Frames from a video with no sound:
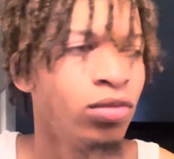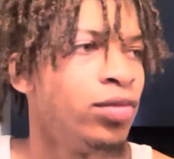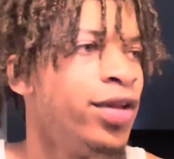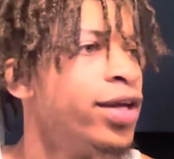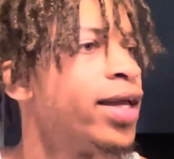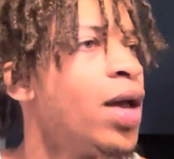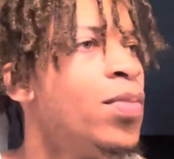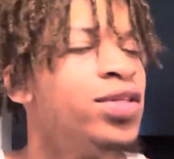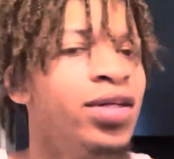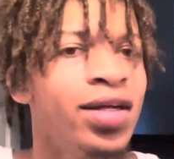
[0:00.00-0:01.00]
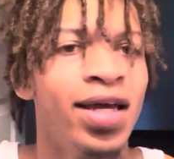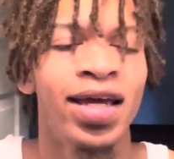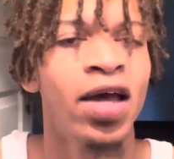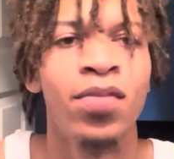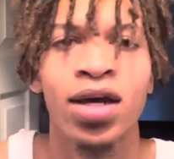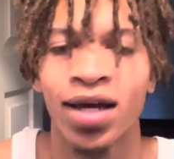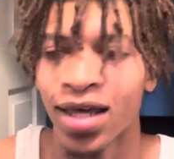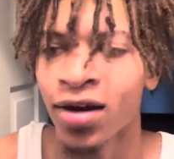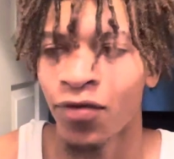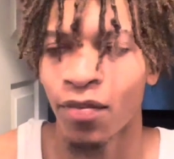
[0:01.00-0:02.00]
It can't be an
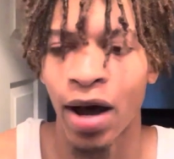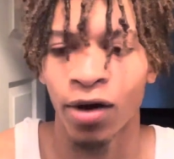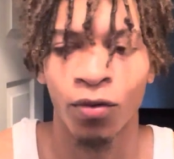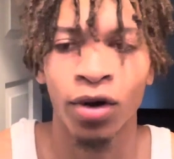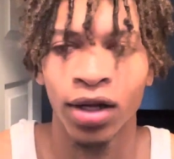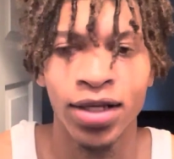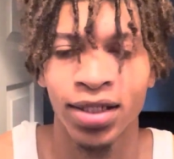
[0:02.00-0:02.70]
if about what it is.